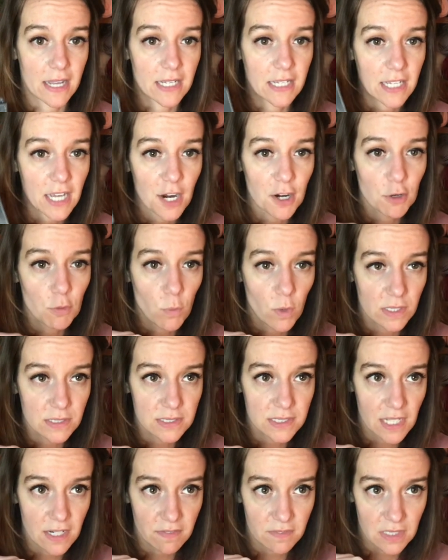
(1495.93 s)
I can carry one
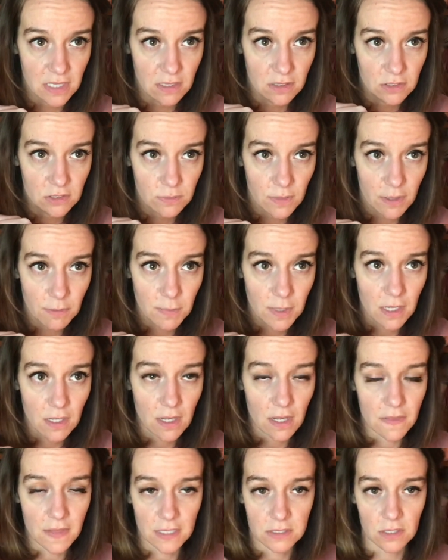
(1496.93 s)
set of needles with me,
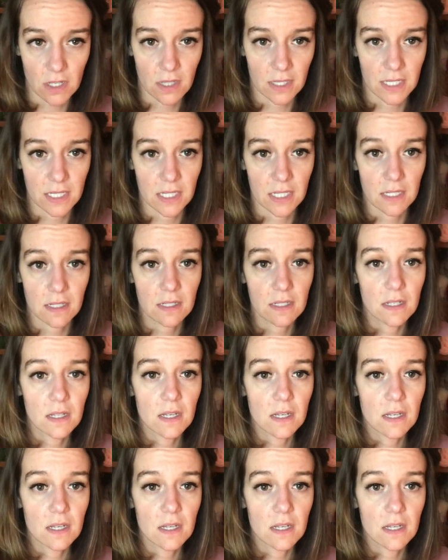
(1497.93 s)
and that's all I need.